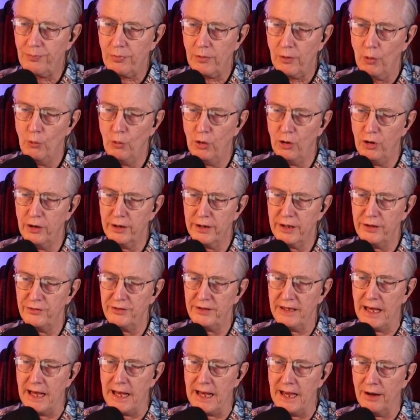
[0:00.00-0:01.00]
We'll look at
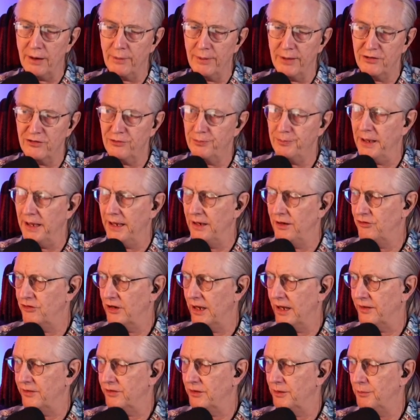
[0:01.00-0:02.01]
the IRS page
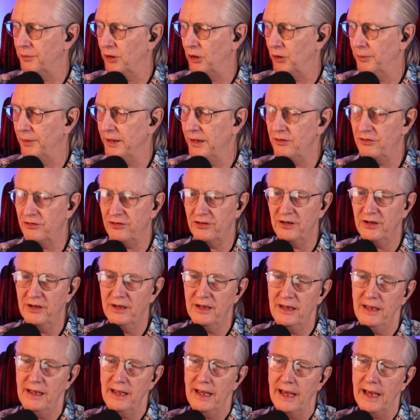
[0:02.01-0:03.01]
at the moment.
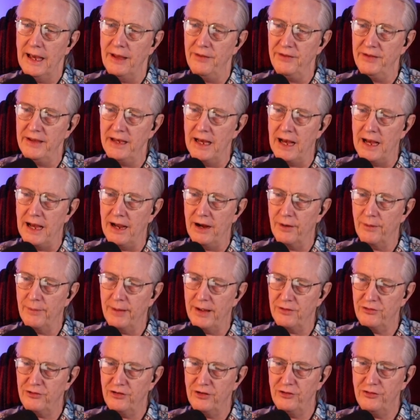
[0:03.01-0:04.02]
And the
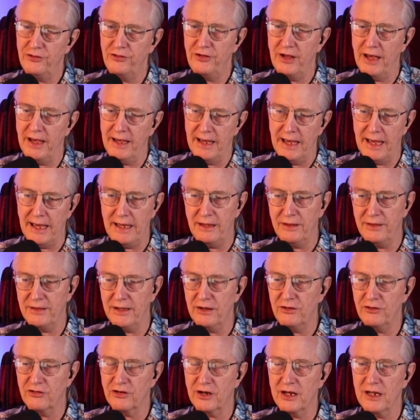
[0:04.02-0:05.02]
IRSs say, hey,
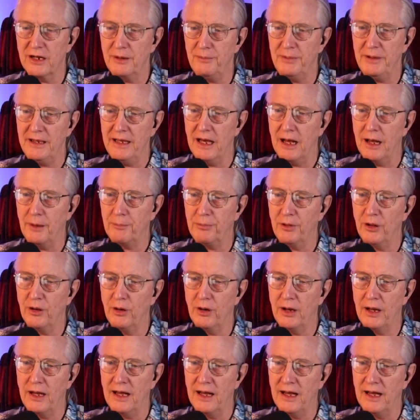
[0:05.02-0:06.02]
things are going to be
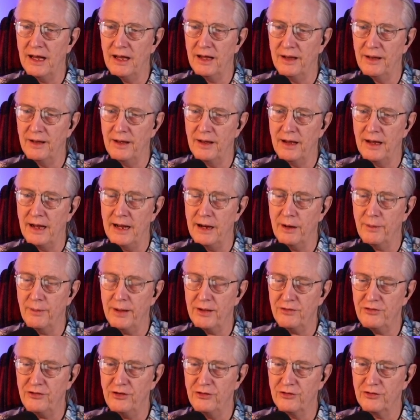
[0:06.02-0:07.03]

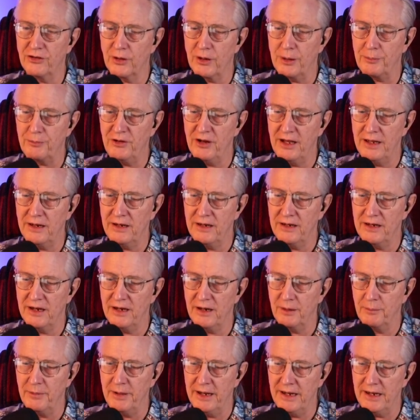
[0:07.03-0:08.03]
IRSs are updated in
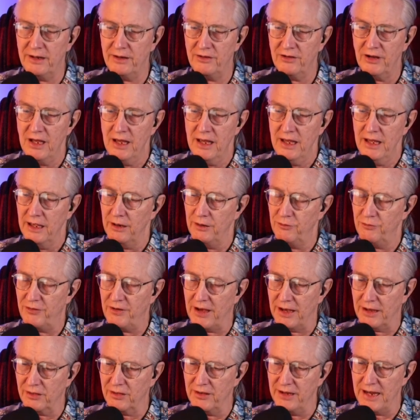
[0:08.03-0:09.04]
a minute. In
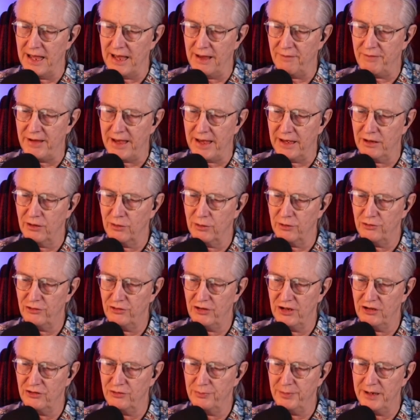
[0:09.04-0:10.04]
fact, the nav
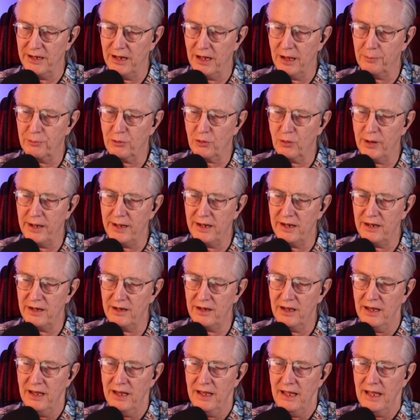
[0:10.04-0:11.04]
accuracy has been
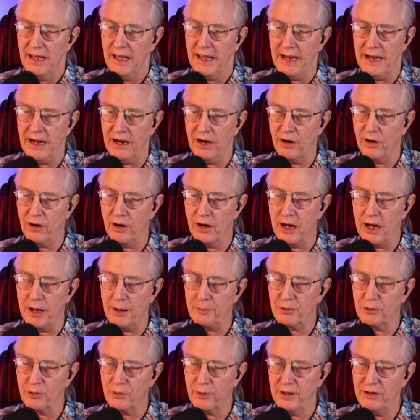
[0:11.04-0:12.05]
upgraded. Air
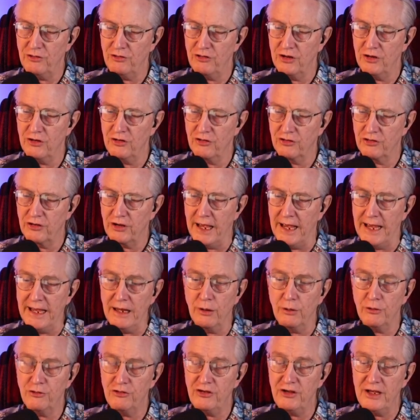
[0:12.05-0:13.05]
operations,
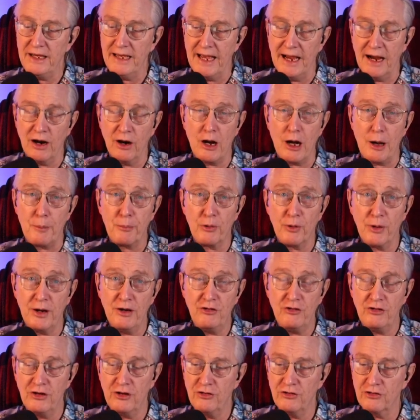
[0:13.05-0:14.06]
AOC, air
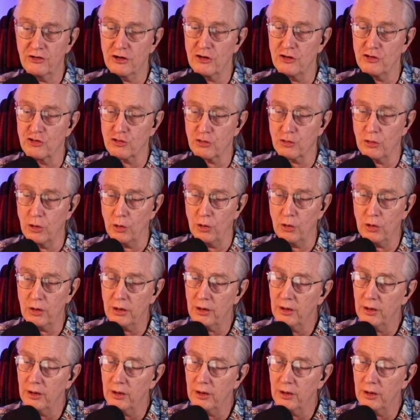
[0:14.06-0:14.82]
operations control